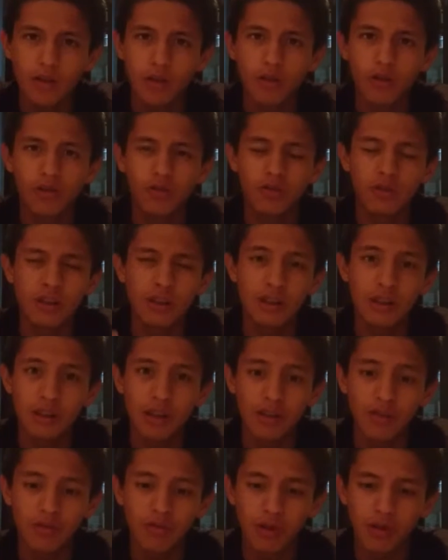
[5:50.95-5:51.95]
of the
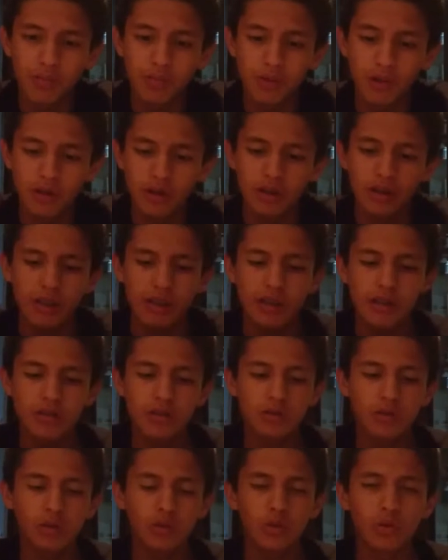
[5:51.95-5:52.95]
F1 progeny.
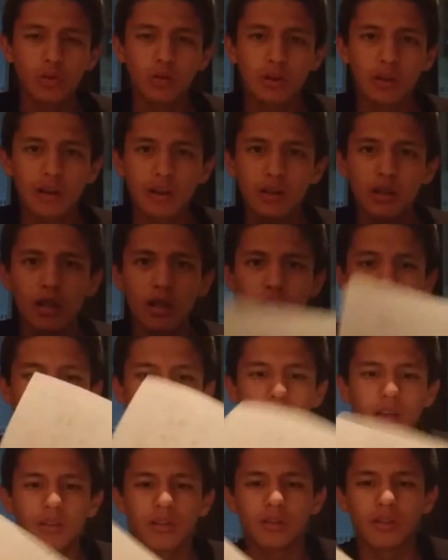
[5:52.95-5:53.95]
So he got
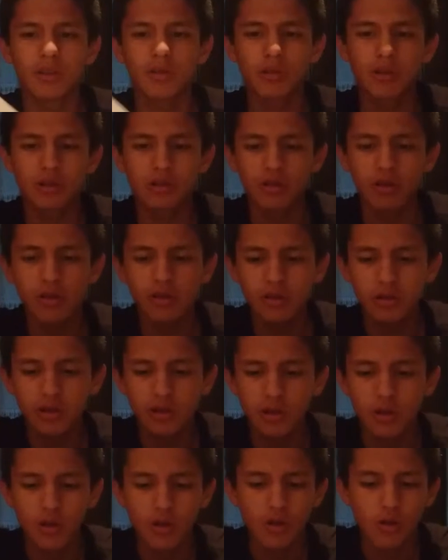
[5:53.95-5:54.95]
another
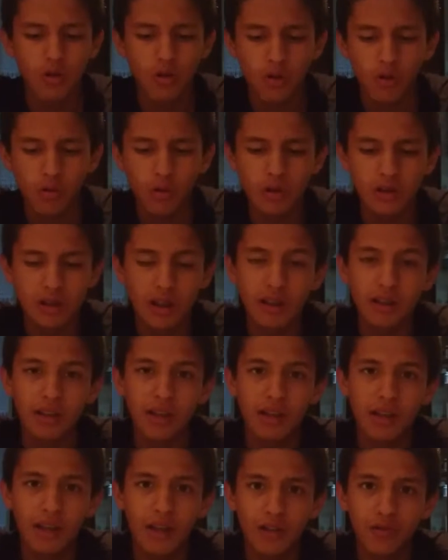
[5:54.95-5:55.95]
results, which are
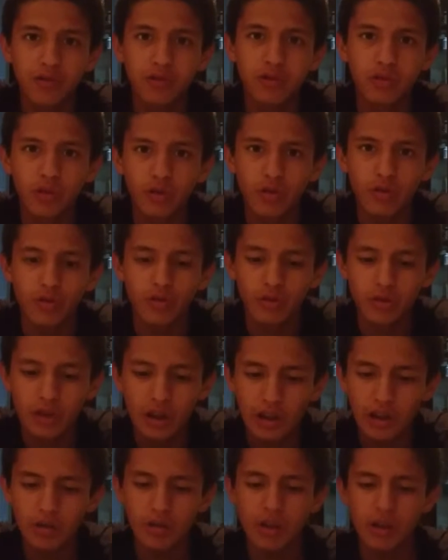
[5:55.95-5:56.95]
the F2
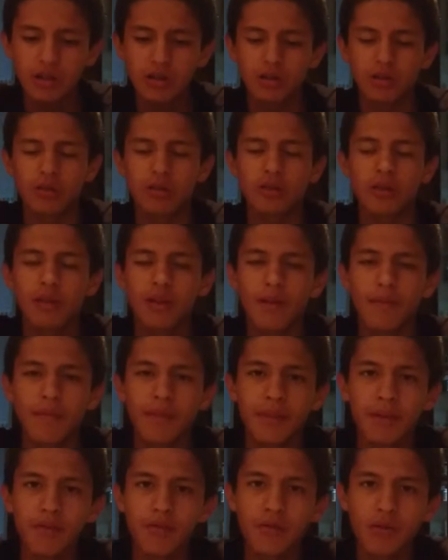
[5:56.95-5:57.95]
generation.
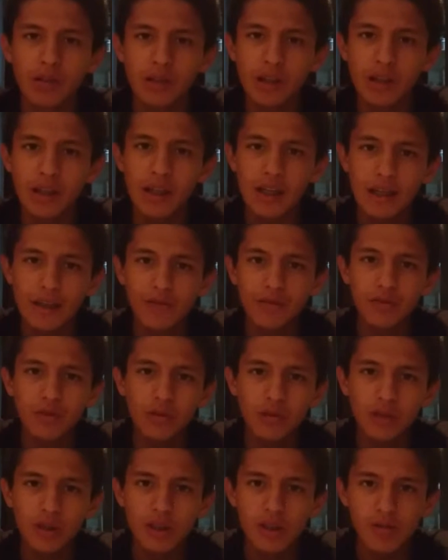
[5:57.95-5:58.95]
For the
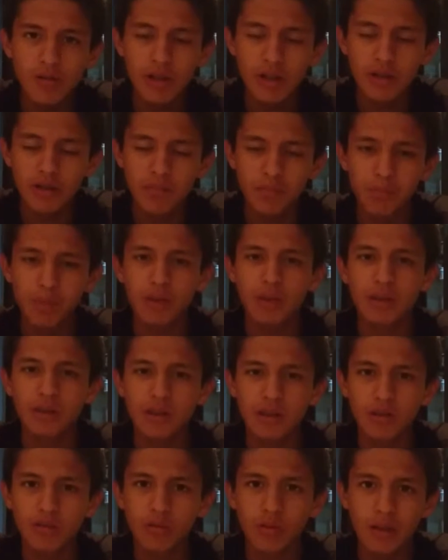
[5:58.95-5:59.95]
F2 generation Punnett
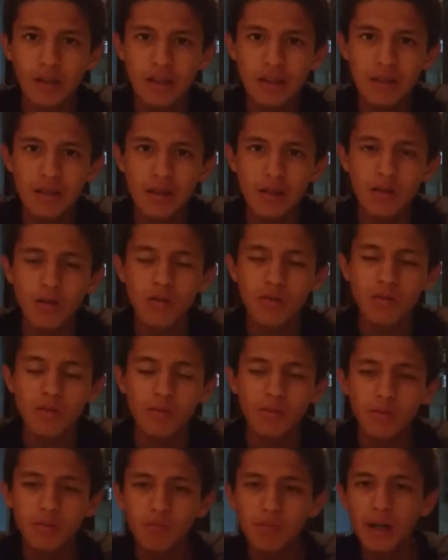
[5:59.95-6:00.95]
squares, you
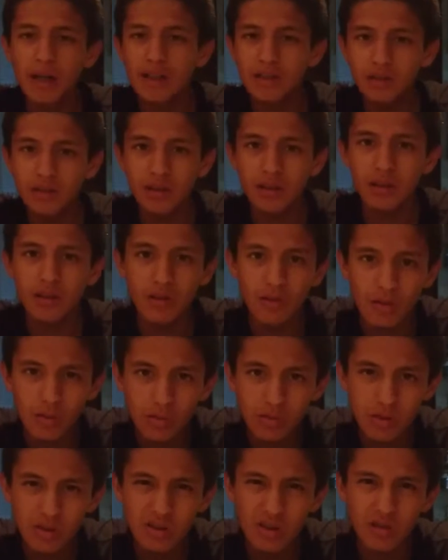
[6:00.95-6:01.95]
must
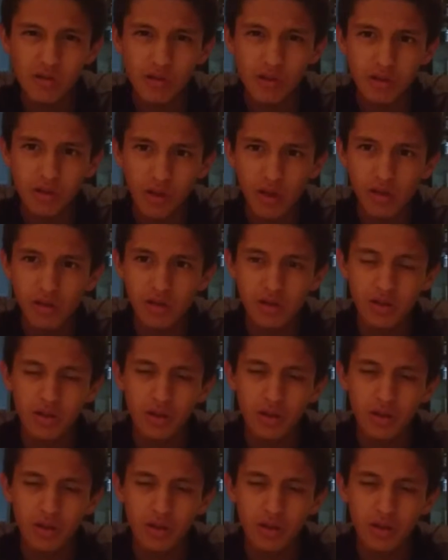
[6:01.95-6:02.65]
use the results